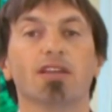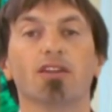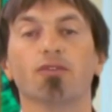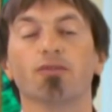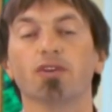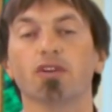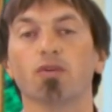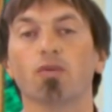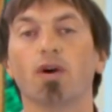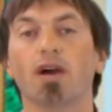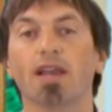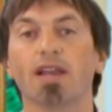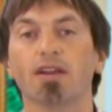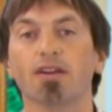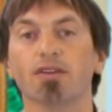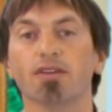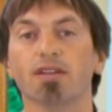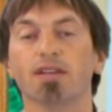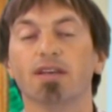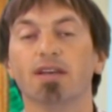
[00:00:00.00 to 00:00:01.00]
that are
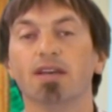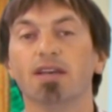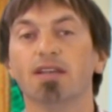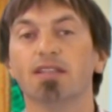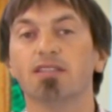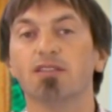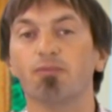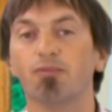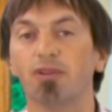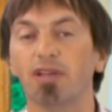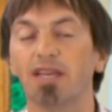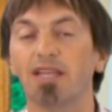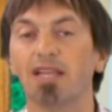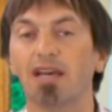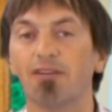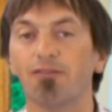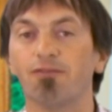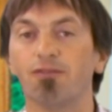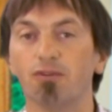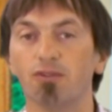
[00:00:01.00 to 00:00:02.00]
required to play
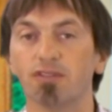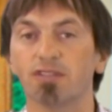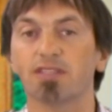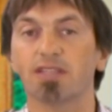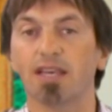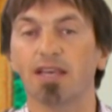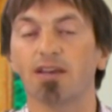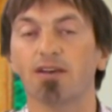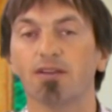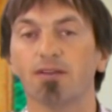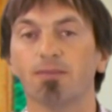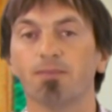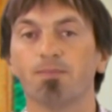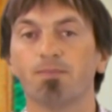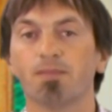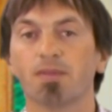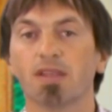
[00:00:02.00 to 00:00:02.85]
that full scale.